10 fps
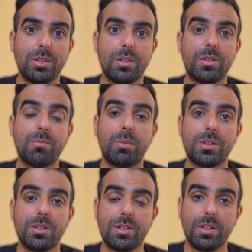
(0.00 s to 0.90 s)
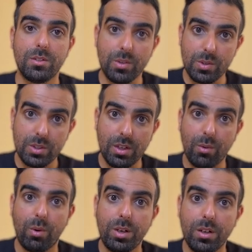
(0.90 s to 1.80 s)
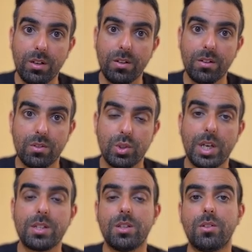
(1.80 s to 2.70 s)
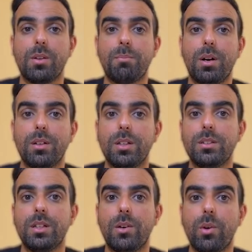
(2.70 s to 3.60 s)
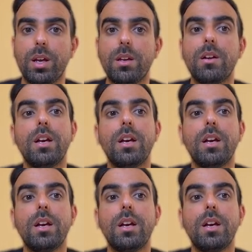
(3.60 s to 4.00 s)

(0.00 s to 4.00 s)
It puts the senders in one jax.numpy ND array